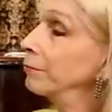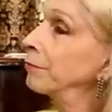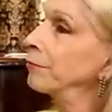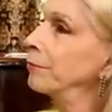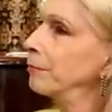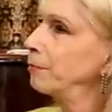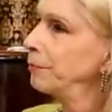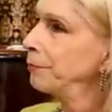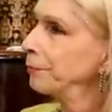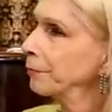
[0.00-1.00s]

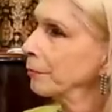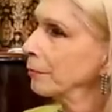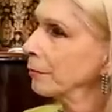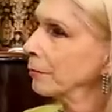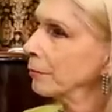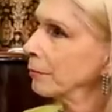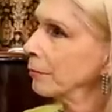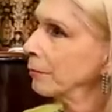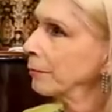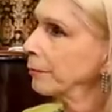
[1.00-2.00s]

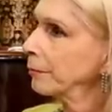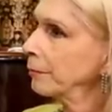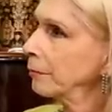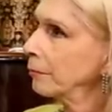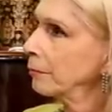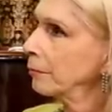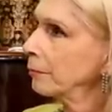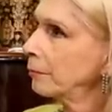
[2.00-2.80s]
(silent)